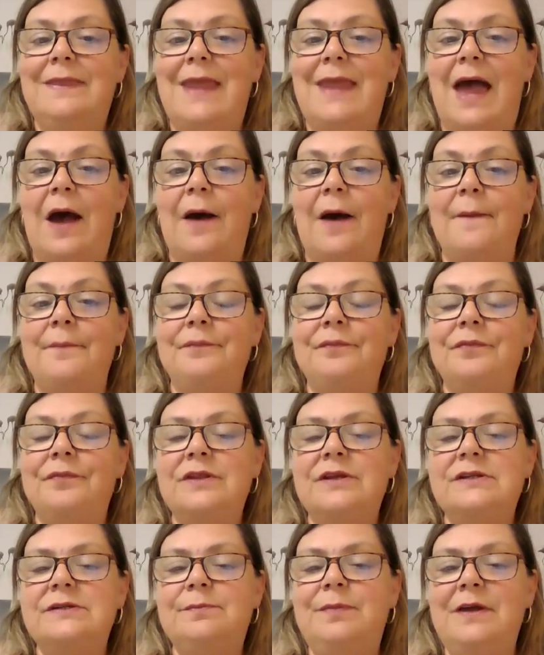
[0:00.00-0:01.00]
Now,
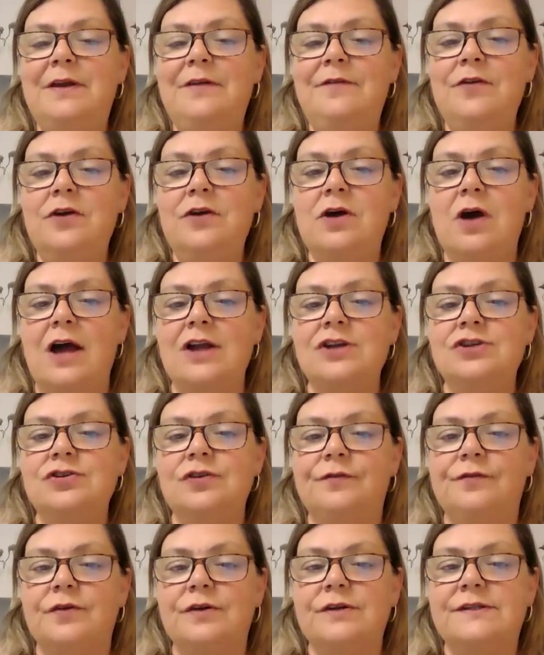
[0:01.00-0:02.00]
a bit of a
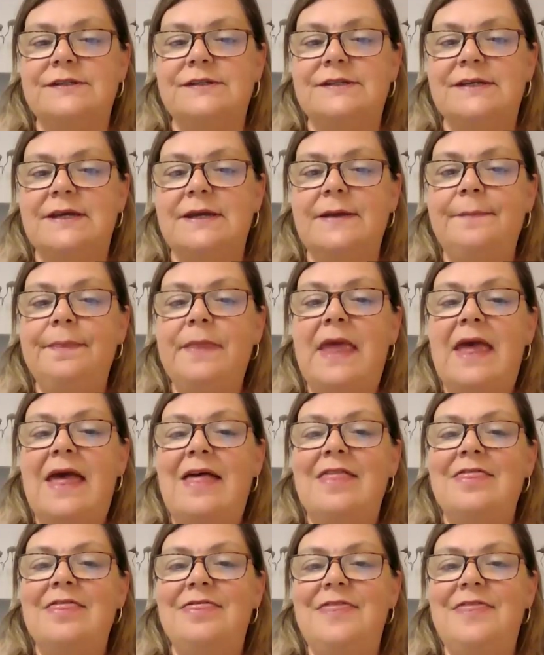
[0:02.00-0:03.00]
controversy.
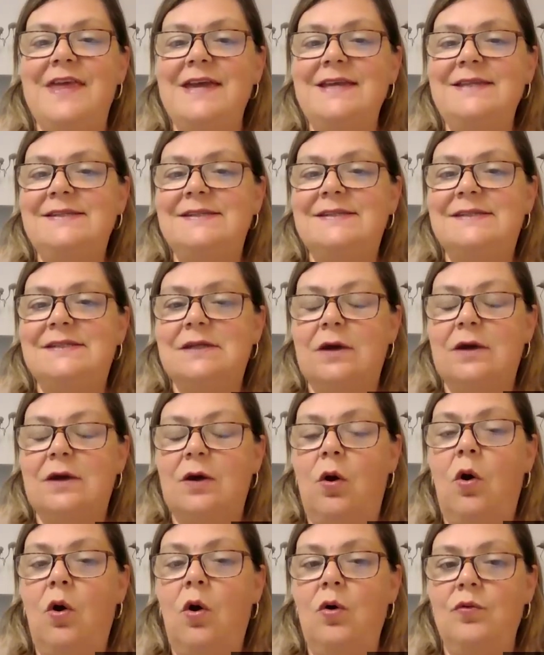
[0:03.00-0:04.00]
This
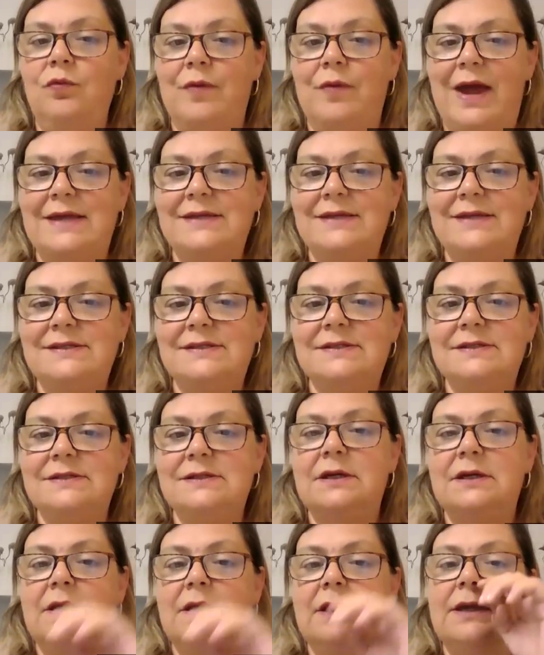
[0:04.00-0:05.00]
whole rest
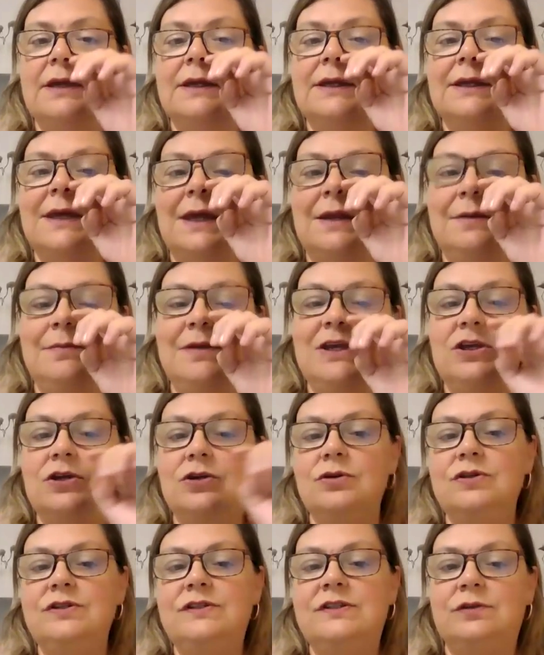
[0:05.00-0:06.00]
can be
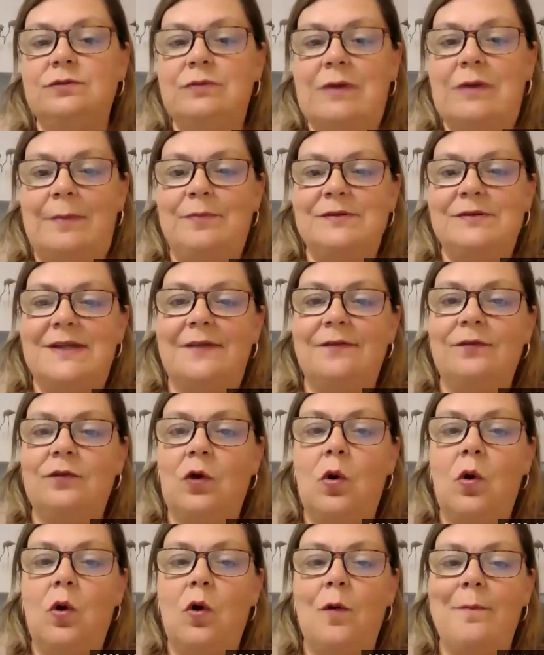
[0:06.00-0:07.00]
used to represent
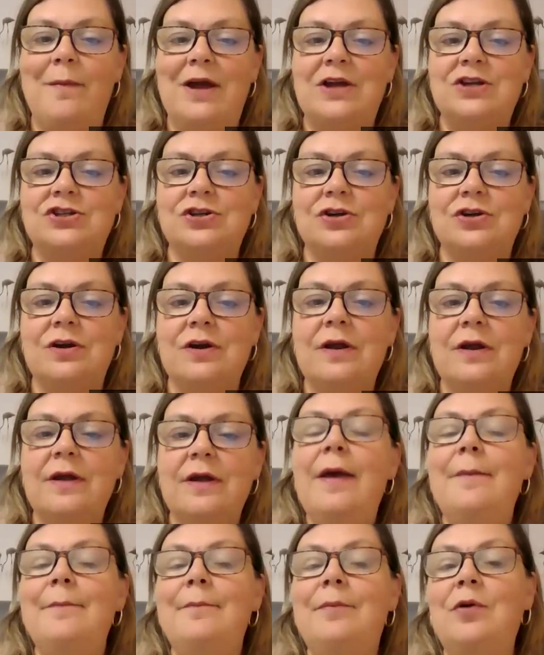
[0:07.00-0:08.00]
the whole measure,
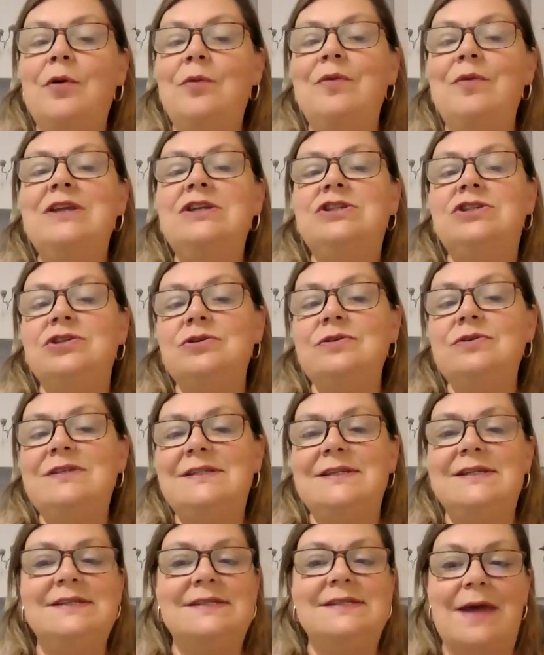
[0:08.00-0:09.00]
but we do
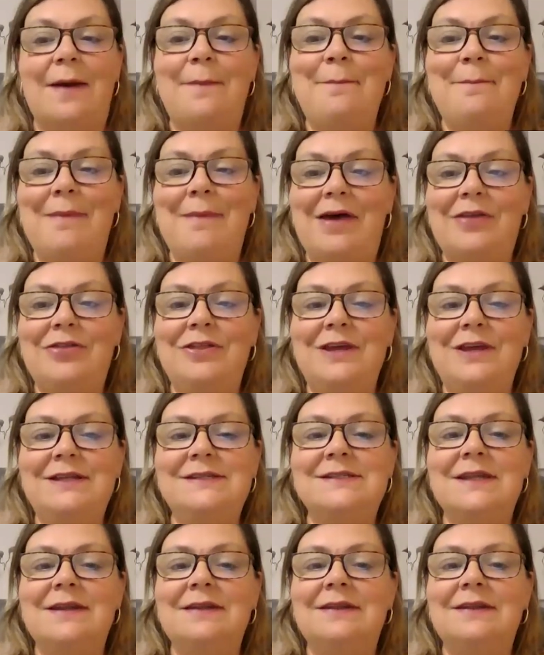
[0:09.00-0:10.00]
see some
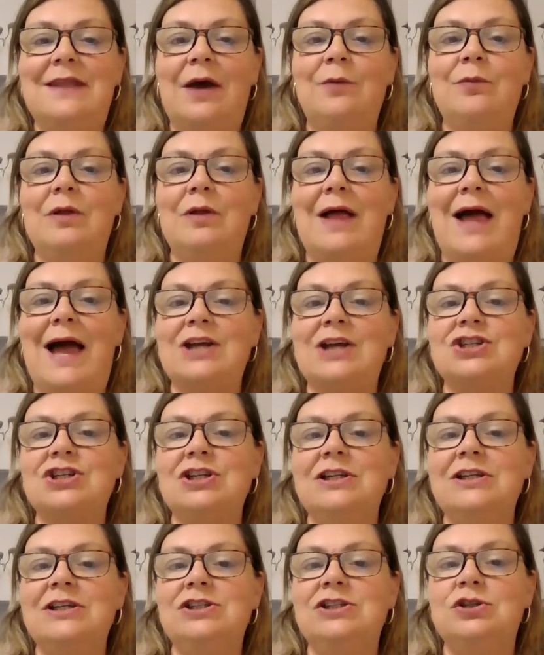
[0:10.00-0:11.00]
methods that will
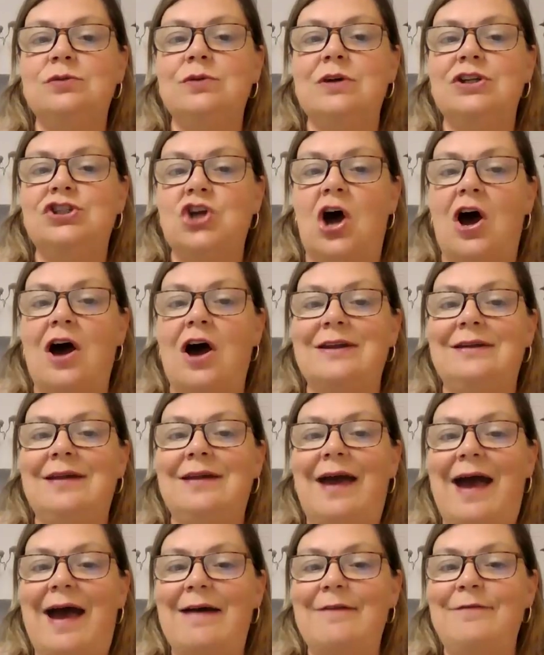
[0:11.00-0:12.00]
actually do a
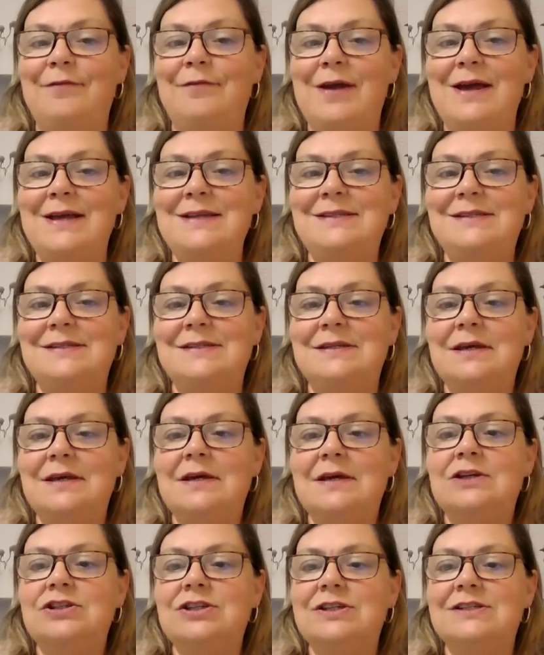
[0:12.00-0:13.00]
dotted half rest,
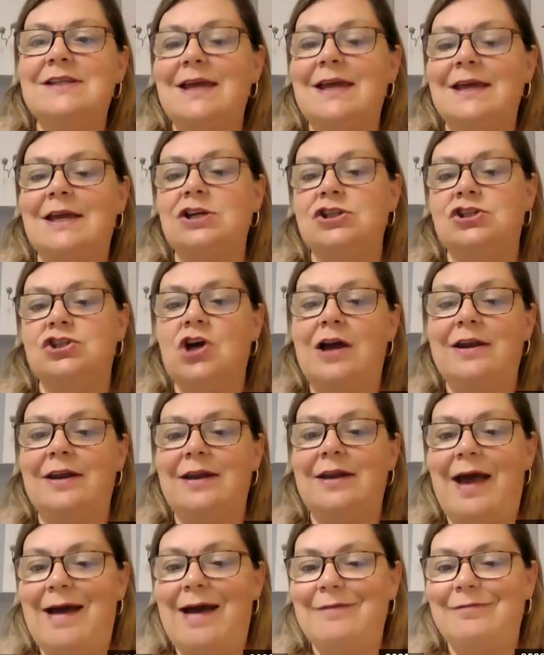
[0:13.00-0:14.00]
just like a
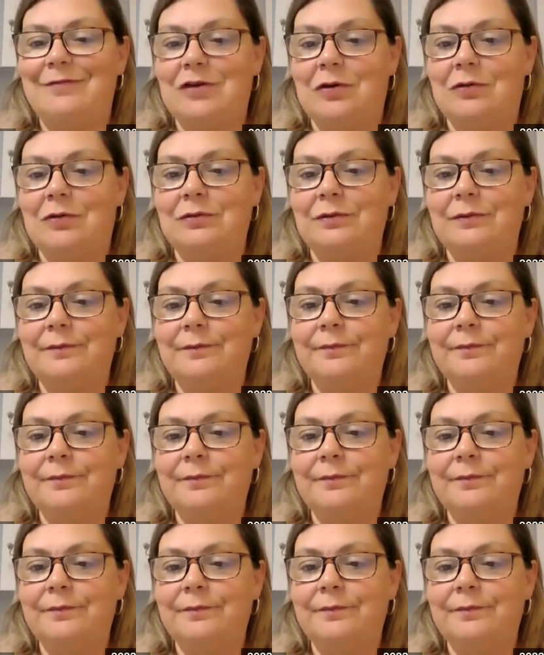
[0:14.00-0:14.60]
dotted half note.